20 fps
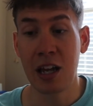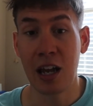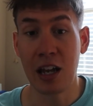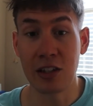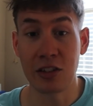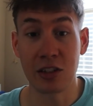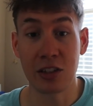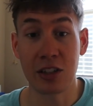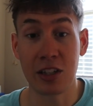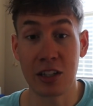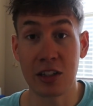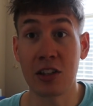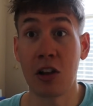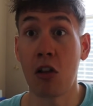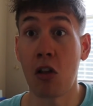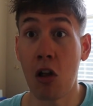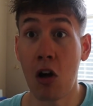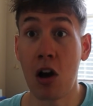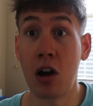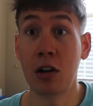It's just it's a
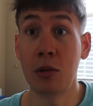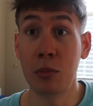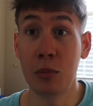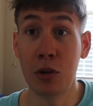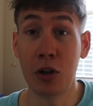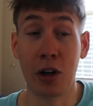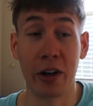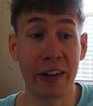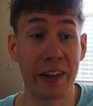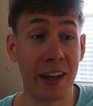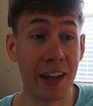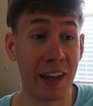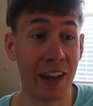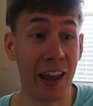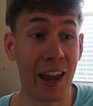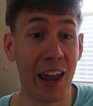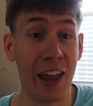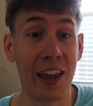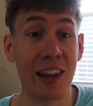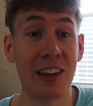long book
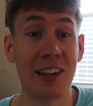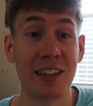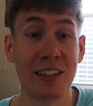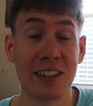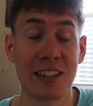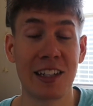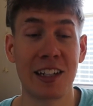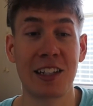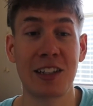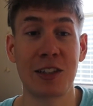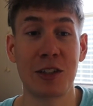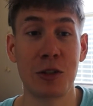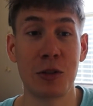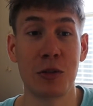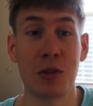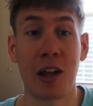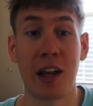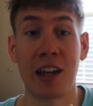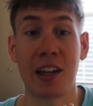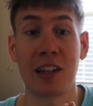and listening to
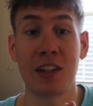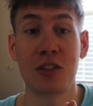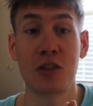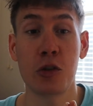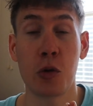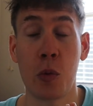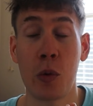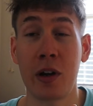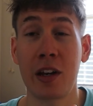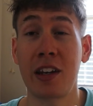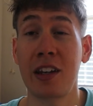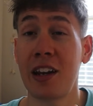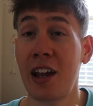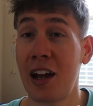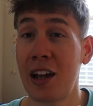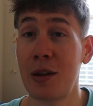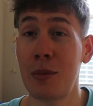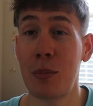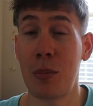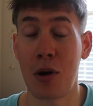like
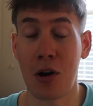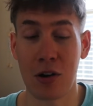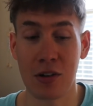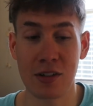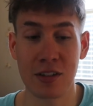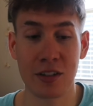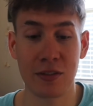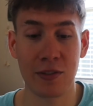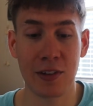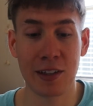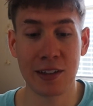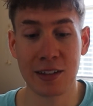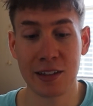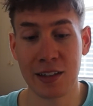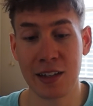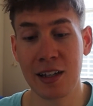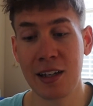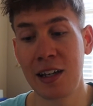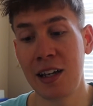29 parts of it